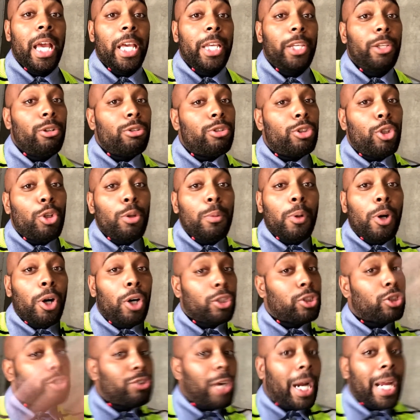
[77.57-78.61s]
YouTube gonna
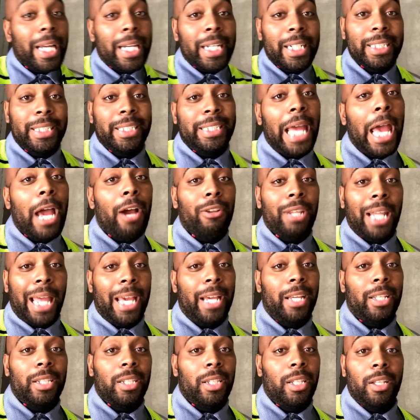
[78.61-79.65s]
strike us down,
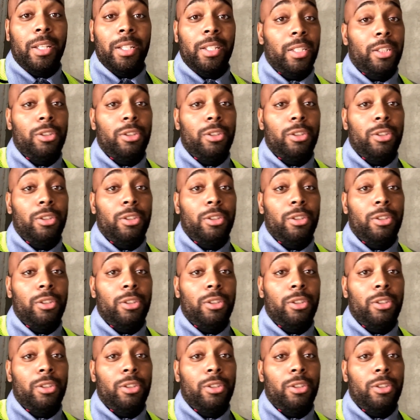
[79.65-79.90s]
like the